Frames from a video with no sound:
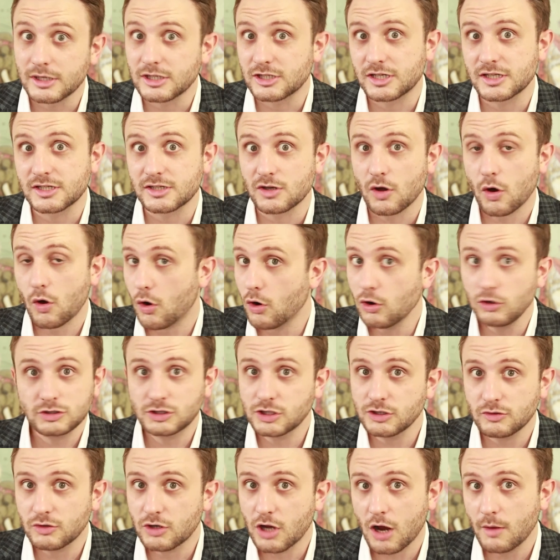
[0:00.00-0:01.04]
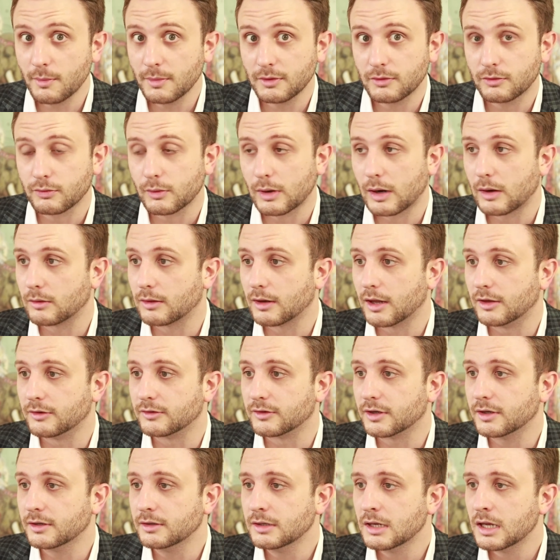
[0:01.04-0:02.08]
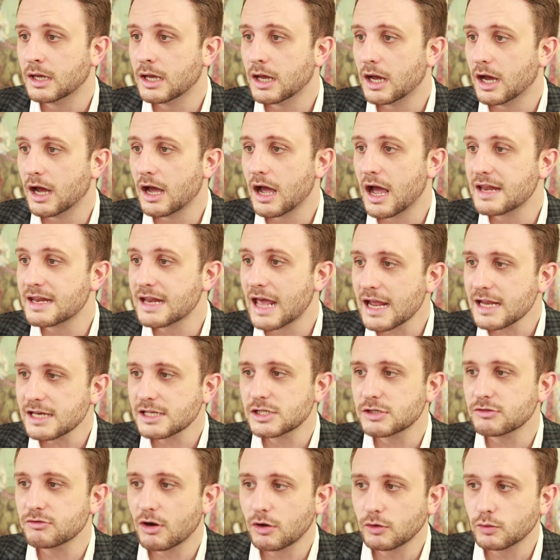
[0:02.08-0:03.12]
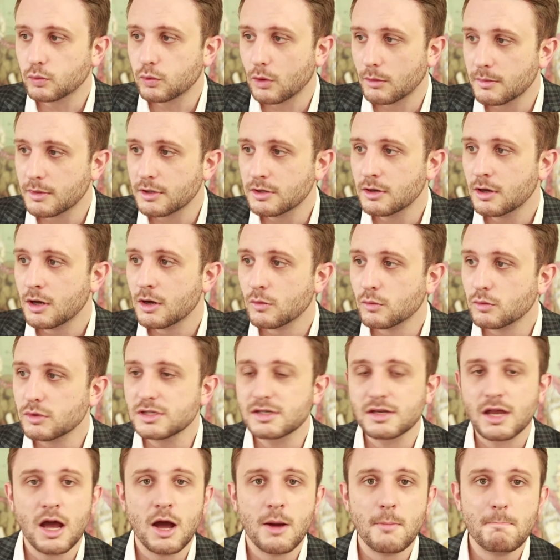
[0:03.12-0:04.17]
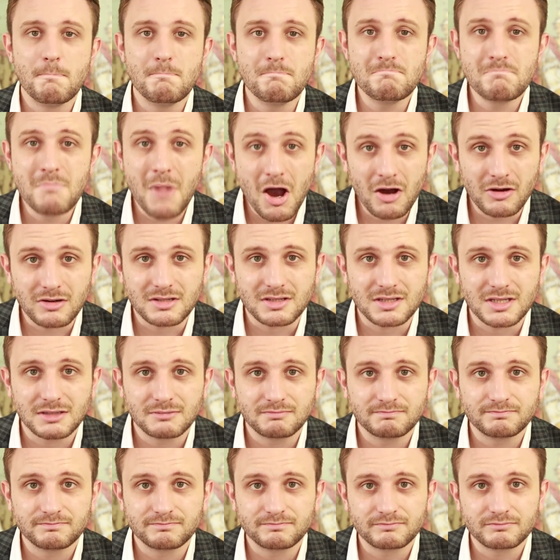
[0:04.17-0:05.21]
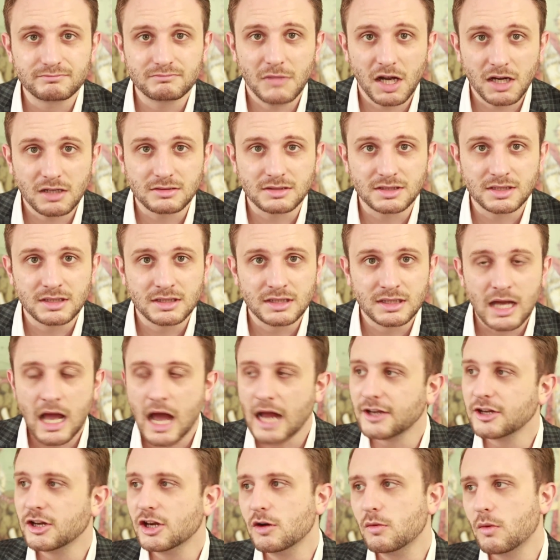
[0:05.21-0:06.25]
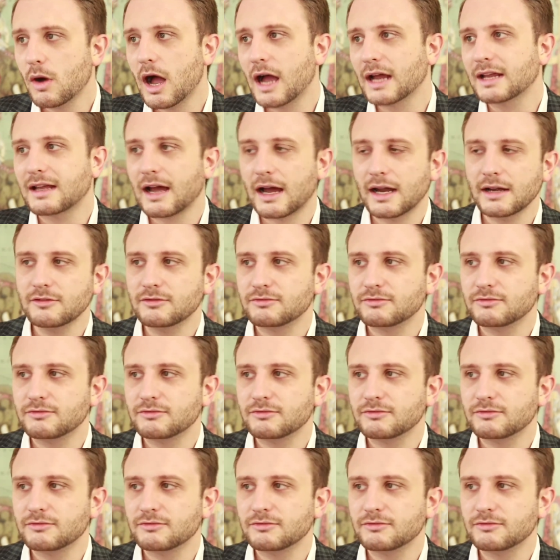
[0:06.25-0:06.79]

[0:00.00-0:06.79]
which is all too common throughout London, an 80-year-old woman was mugged. And you know what?